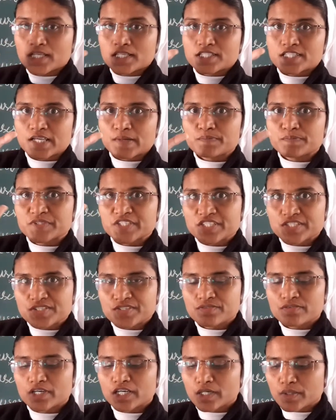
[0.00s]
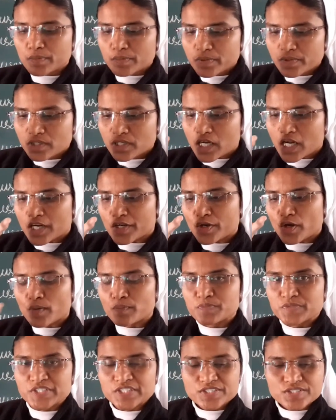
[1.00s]
subjective verb and
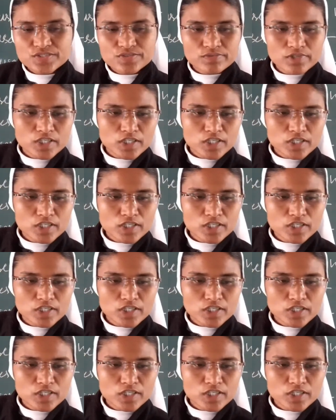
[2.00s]
objective